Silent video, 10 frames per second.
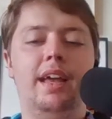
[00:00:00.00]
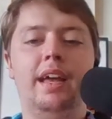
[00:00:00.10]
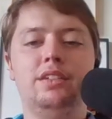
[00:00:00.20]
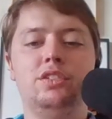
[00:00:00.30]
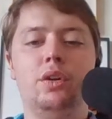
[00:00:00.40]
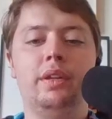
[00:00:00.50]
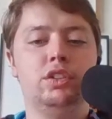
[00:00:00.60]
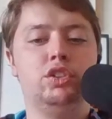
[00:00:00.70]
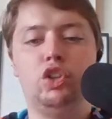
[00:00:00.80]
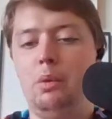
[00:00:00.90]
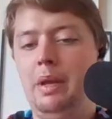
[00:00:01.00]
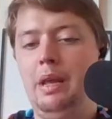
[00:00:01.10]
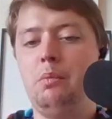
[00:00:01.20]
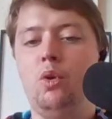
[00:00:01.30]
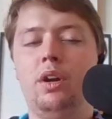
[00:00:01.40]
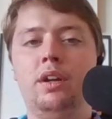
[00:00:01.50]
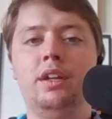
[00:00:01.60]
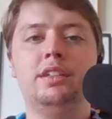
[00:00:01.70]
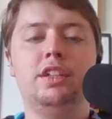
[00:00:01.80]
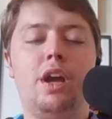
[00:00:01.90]
And so there's so many
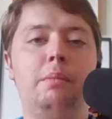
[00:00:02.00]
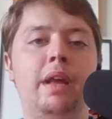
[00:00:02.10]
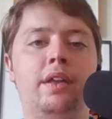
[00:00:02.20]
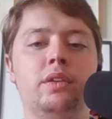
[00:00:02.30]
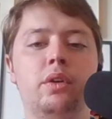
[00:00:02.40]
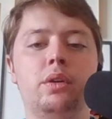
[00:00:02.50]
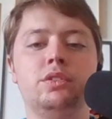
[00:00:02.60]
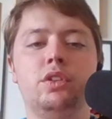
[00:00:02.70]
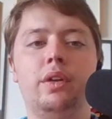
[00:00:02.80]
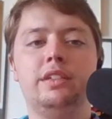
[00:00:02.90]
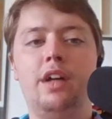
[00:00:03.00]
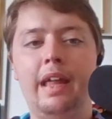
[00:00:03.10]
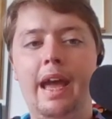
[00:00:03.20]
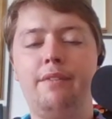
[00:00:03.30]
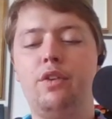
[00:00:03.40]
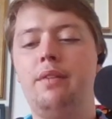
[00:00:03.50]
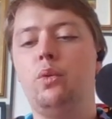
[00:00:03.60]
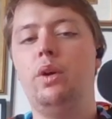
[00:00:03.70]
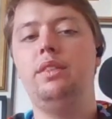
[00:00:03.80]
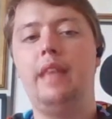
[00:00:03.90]
more to come down the road. So that's all I have for
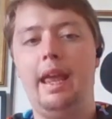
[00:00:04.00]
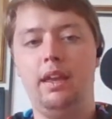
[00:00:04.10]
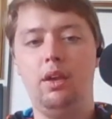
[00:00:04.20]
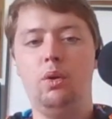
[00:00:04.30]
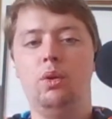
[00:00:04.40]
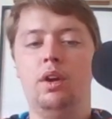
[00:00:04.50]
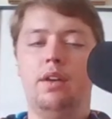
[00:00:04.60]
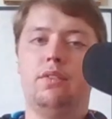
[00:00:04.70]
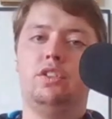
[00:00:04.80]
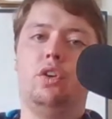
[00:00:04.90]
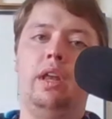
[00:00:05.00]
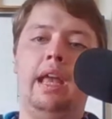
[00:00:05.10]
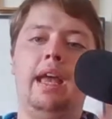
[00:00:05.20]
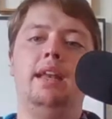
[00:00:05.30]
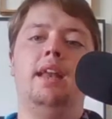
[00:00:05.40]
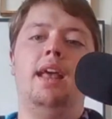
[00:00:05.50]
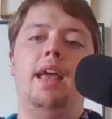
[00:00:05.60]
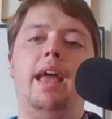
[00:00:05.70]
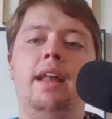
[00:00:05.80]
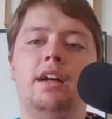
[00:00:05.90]
everyone. Thank you for tuning in,
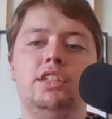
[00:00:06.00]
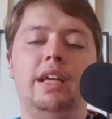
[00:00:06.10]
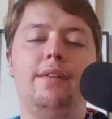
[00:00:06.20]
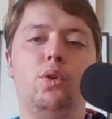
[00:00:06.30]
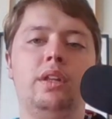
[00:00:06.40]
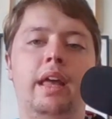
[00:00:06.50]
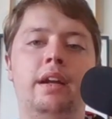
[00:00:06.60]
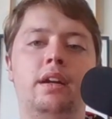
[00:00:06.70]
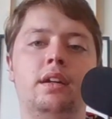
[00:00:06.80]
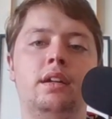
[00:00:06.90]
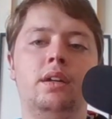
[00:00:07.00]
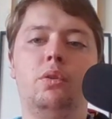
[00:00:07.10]
and I'll see everyone later.